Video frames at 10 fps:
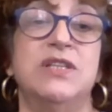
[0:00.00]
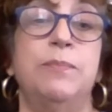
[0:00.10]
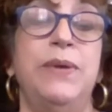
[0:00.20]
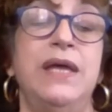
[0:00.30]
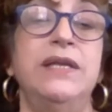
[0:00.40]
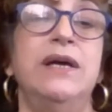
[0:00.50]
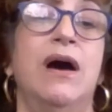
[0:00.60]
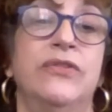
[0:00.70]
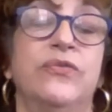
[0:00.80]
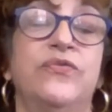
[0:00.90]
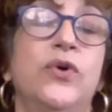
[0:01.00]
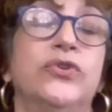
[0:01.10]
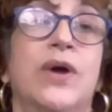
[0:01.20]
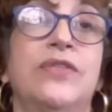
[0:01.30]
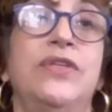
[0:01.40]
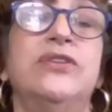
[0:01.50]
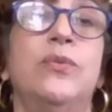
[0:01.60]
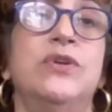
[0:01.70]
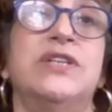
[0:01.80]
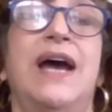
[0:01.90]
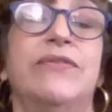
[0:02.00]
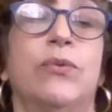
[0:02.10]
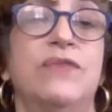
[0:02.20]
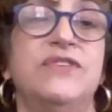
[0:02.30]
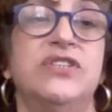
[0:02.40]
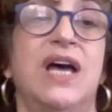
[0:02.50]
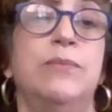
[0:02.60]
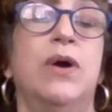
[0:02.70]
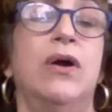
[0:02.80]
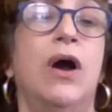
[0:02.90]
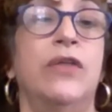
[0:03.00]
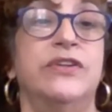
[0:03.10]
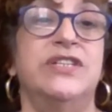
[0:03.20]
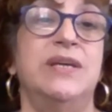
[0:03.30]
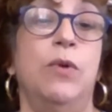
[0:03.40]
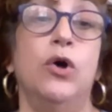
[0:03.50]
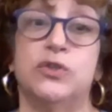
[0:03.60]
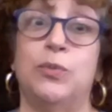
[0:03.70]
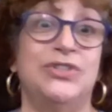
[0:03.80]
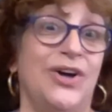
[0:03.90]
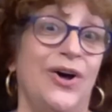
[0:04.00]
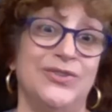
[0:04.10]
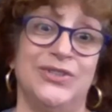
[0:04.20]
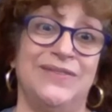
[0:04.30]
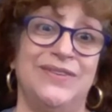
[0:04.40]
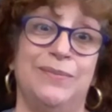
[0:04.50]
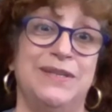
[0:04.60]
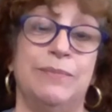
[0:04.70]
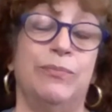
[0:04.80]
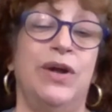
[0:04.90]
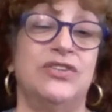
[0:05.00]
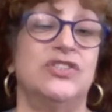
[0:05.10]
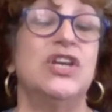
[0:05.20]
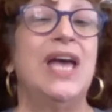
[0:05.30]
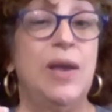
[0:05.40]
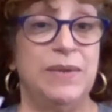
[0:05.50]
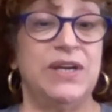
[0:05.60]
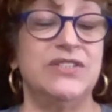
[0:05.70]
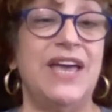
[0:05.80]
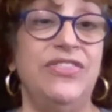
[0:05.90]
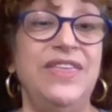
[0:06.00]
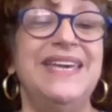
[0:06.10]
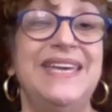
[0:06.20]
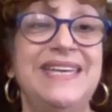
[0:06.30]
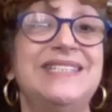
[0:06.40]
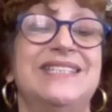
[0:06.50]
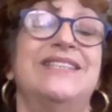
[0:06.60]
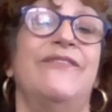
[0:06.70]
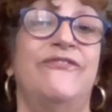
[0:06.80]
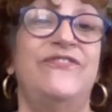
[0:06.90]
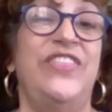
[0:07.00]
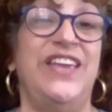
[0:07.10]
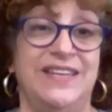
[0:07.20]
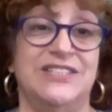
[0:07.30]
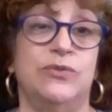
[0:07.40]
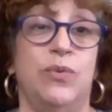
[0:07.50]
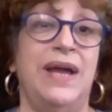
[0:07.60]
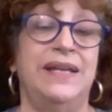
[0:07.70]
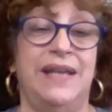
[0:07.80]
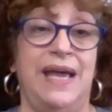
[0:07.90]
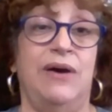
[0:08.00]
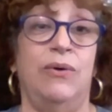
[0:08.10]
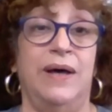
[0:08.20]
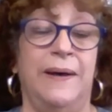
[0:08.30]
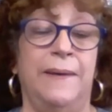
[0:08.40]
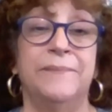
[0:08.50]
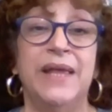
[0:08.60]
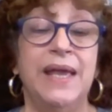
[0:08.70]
depending on the folder. I think the ones I have the roughest time are the Tim Holtz, which also give you the best impressions, because I think his is the thickest right now.